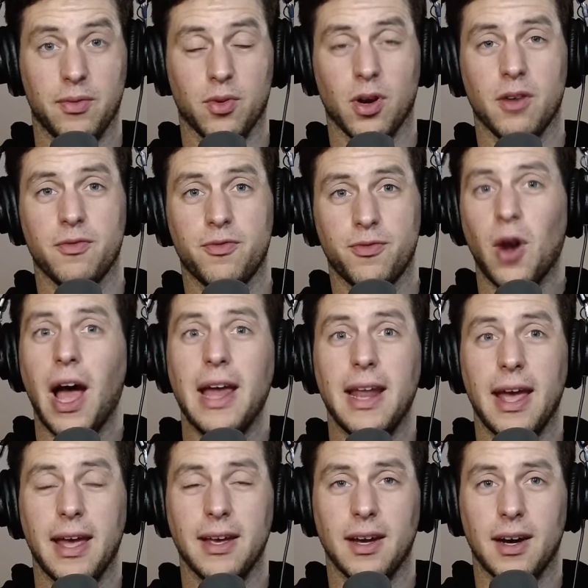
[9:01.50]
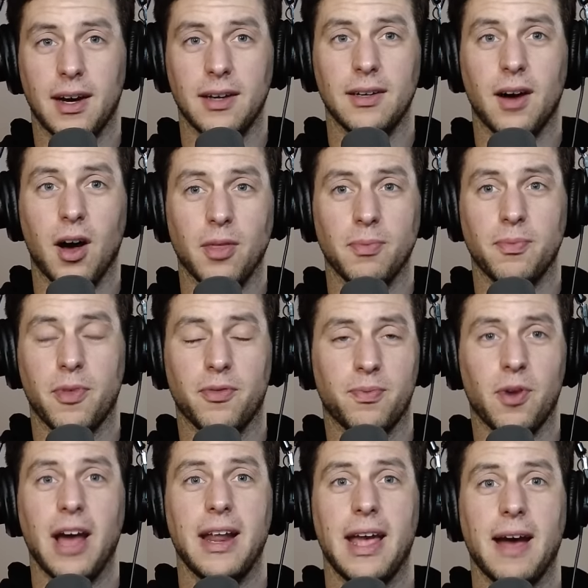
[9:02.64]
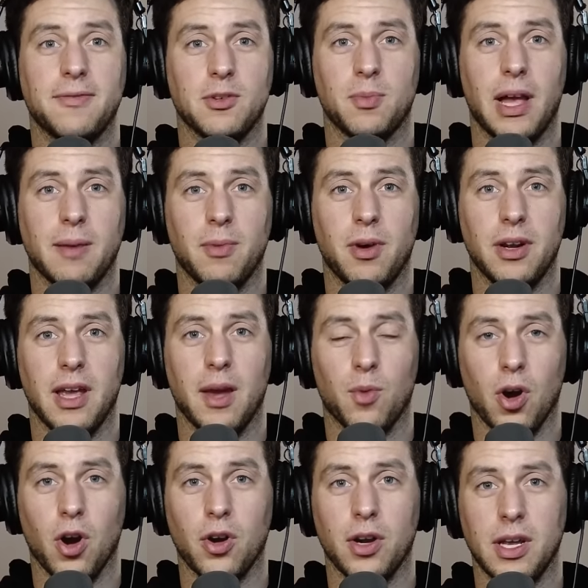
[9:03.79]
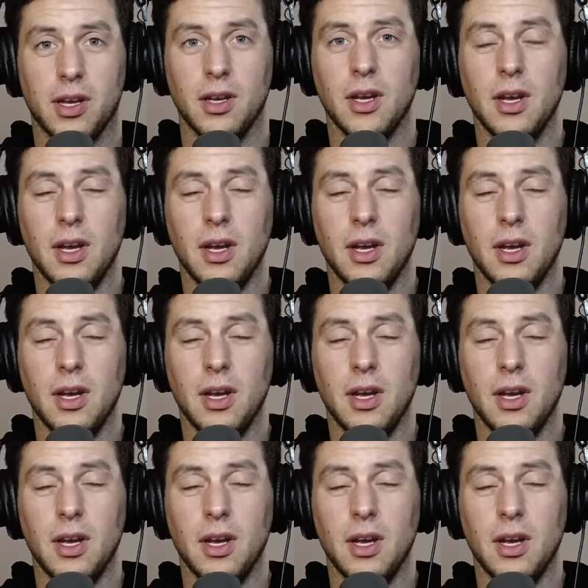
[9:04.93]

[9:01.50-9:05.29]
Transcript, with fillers: we're on Friday, uh, on the Friday after Black Monday, and we're already